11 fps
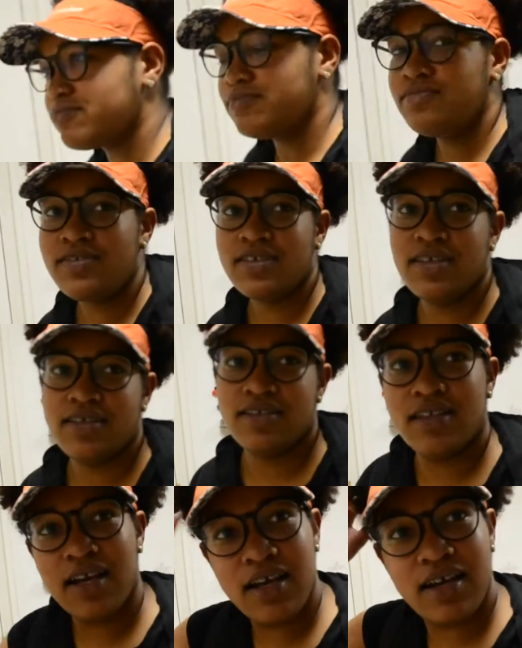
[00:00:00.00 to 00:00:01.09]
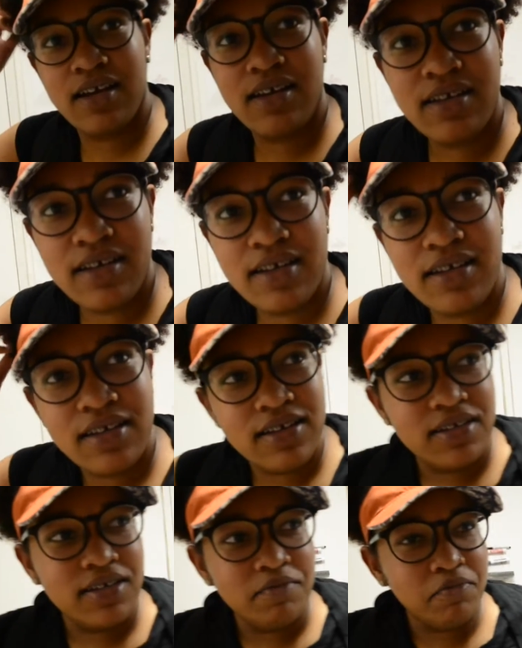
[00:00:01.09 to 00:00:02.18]
fine, was it? Nah.
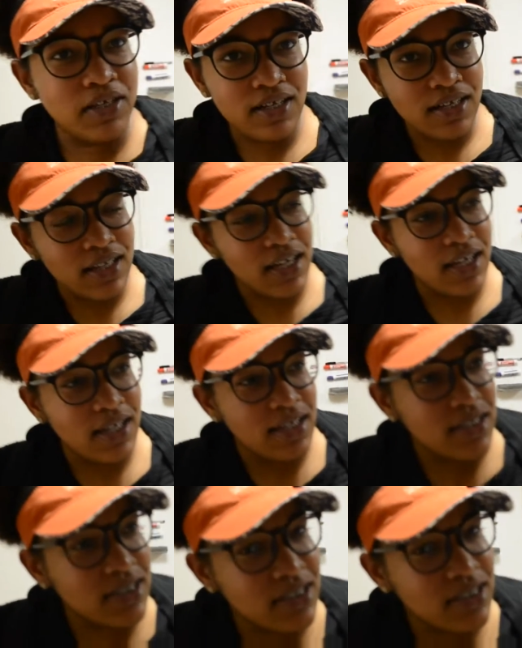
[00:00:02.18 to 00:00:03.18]
Oh yeah. But yeah, it, like it